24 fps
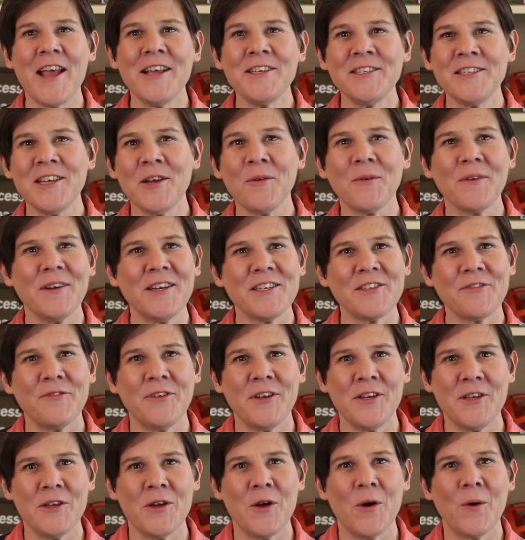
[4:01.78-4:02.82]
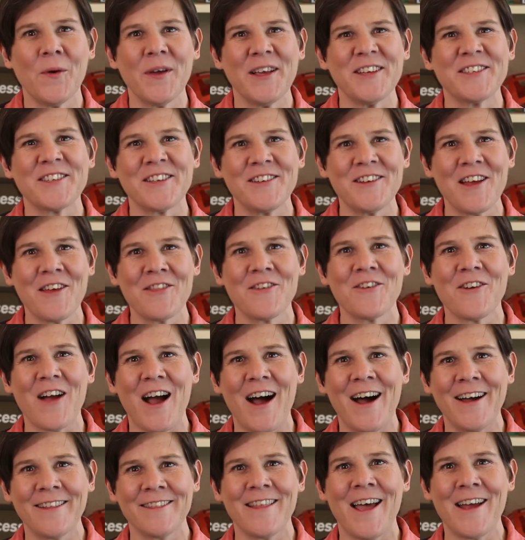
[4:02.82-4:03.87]
asynchronous video is another
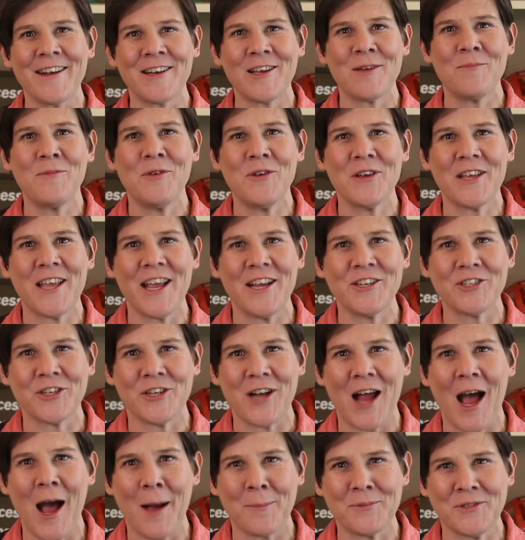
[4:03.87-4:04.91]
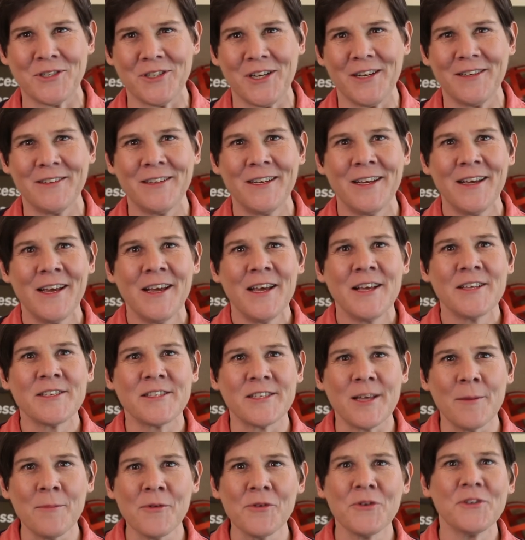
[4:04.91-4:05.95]
online communication option.
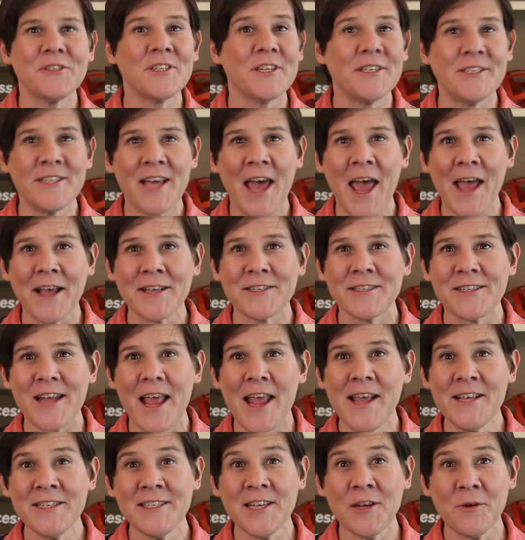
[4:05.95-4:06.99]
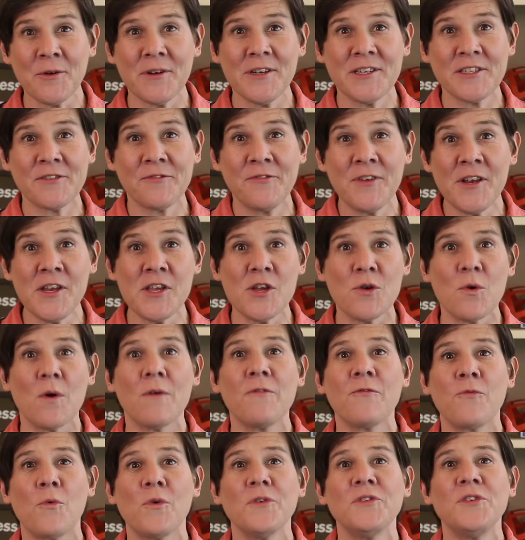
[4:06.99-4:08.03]
Similar to text, asynchronous video
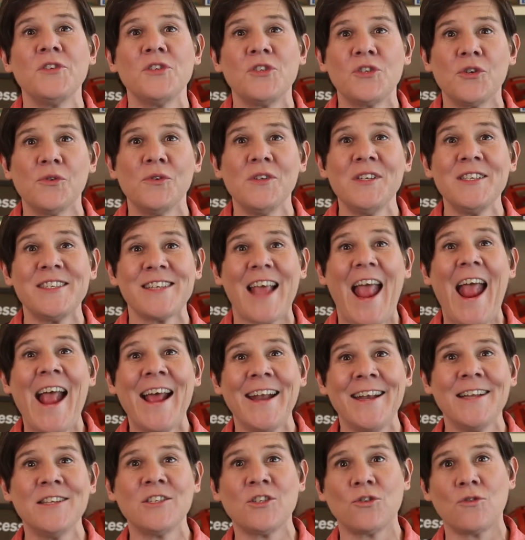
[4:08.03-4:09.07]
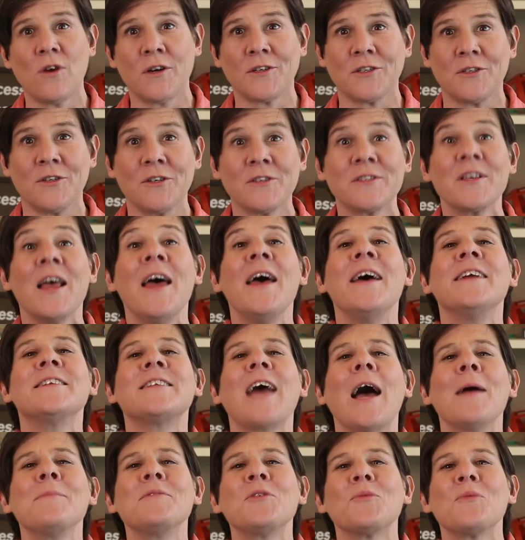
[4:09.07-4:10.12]
affords students and instructors
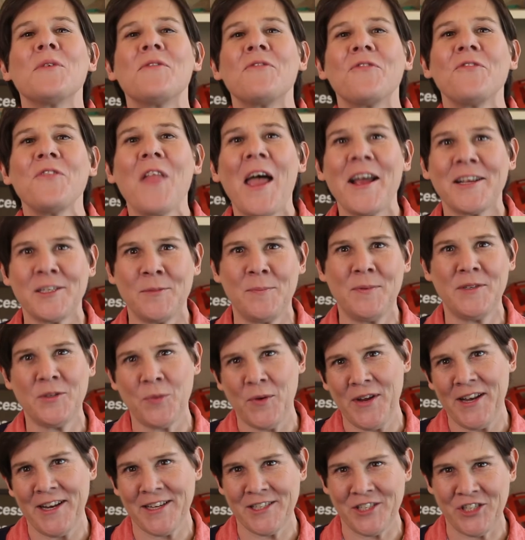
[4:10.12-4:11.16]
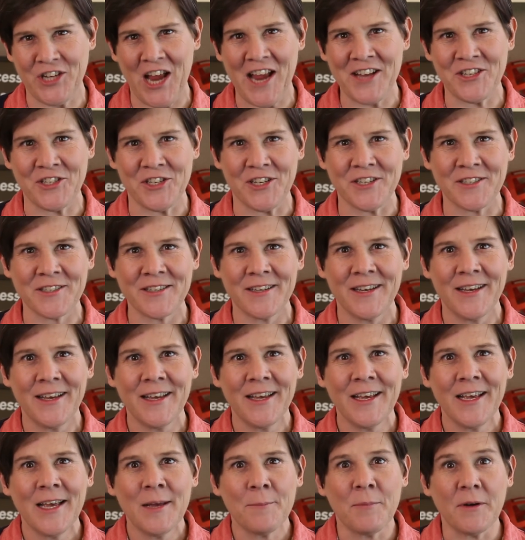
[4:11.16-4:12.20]
time to reflect between exchanges.
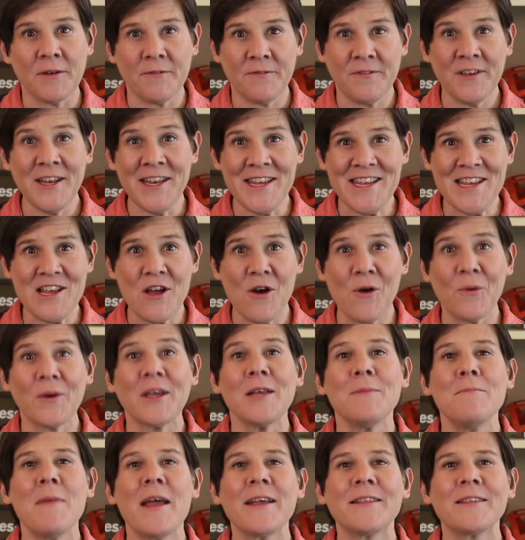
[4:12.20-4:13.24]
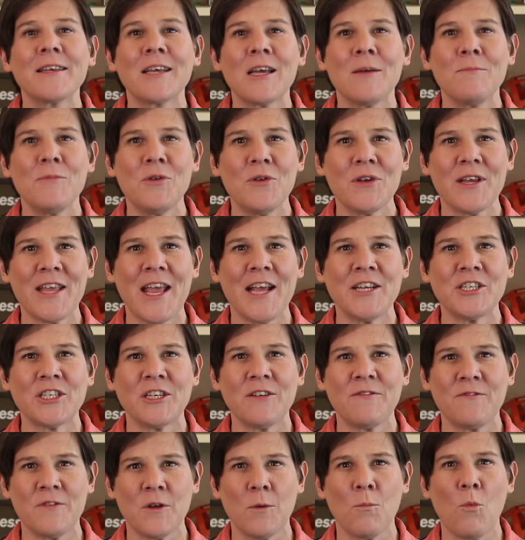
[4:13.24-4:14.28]
But video can make the
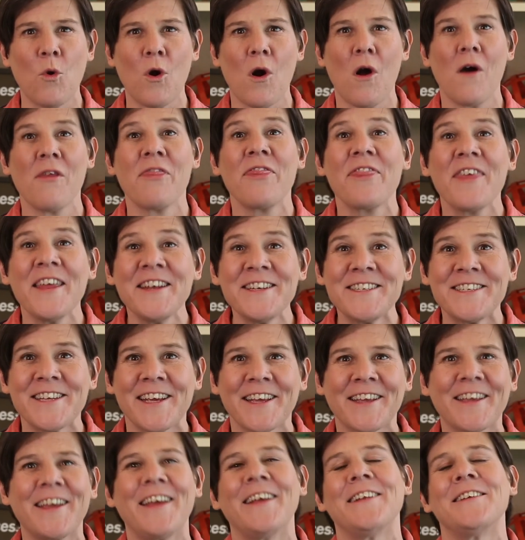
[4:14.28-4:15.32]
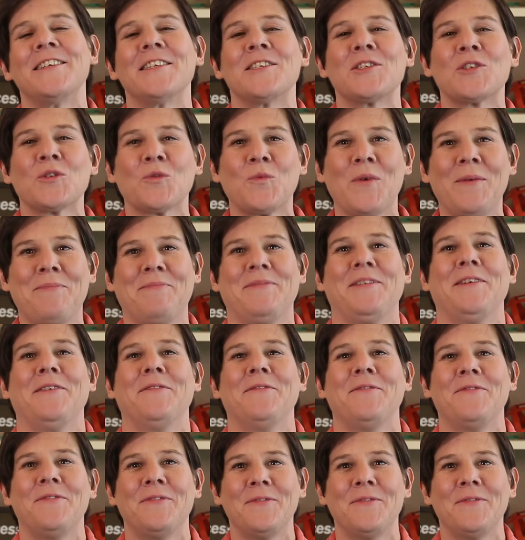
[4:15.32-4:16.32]
communication feel more authentic and descriptive.